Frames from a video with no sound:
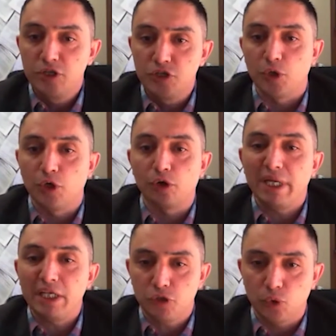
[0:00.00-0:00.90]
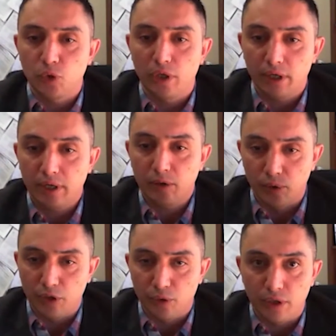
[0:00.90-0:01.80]
So your mentor or
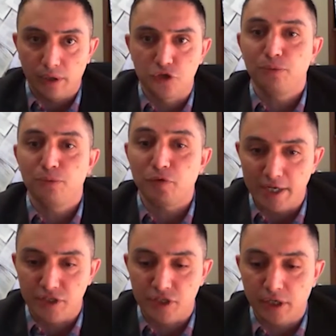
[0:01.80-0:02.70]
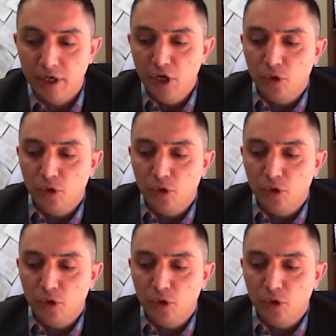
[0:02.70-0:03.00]
your supervisor